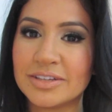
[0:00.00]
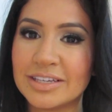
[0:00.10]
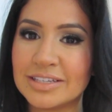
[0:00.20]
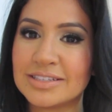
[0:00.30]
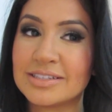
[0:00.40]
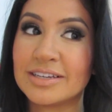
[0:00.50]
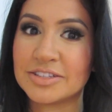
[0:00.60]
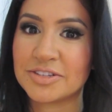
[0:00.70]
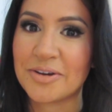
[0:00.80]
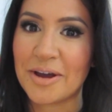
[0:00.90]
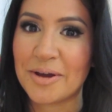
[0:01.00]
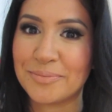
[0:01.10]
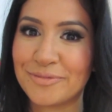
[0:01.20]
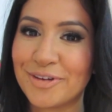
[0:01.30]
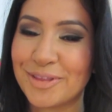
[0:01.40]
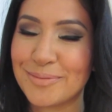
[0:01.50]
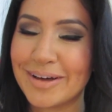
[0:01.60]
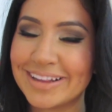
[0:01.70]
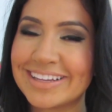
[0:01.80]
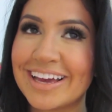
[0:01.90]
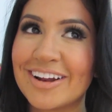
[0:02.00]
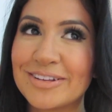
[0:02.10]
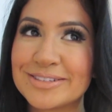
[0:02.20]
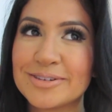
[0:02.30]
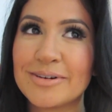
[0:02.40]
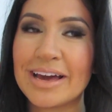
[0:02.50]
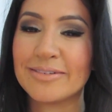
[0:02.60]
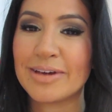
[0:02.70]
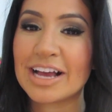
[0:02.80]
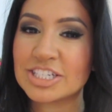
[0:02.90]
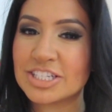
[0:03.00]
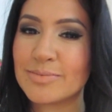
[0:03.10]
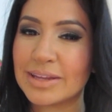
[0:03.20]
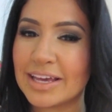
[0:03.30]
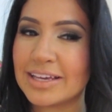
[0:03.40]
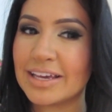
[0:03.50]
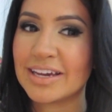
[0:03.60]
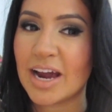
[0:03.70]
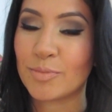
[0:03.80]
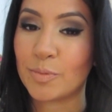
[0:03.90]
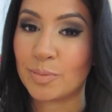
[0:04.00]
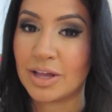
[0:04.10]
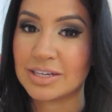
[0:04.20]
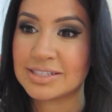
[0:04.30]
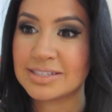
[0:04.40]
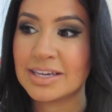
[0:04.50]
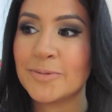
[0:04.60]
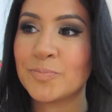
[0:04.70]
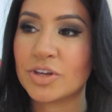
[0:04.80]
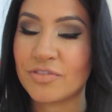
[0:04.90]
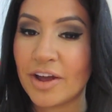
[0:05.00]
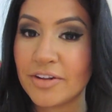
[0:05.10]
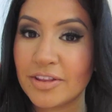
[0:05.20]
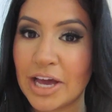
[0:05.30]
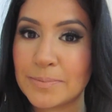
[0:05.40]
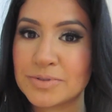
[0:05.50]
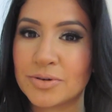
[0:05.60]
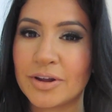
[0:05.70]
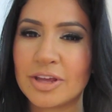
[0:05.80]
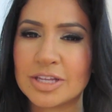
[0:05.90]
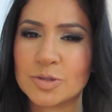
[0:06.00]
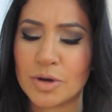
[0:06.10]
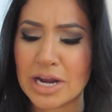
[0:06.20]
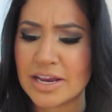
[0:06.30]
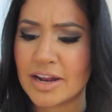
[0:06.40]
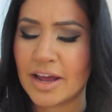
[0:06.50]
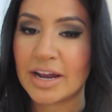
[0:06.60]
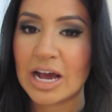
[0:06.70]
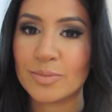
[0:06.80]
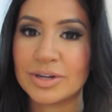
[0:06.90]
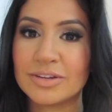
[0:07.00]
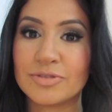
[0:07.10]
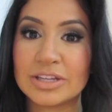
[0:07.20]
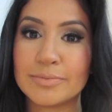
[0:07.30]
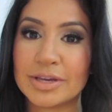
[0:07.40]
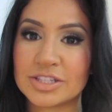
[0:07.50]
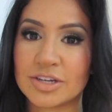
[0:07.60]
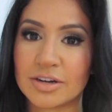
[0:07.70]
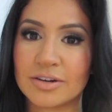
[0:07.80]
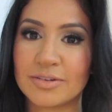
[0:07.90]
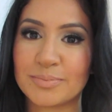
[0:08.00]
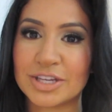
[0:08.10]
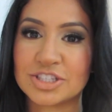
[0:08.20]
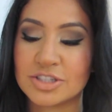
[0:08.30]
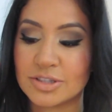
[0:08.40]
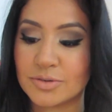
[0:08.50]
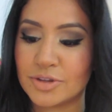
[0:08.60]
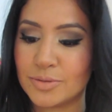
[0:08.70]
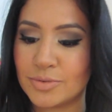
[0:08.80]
is Instagram for the month. And also, I've actually been liking Camera Plus. Find it in the App Store. I think it's one ninety-nine now, but it really makes your pictures look really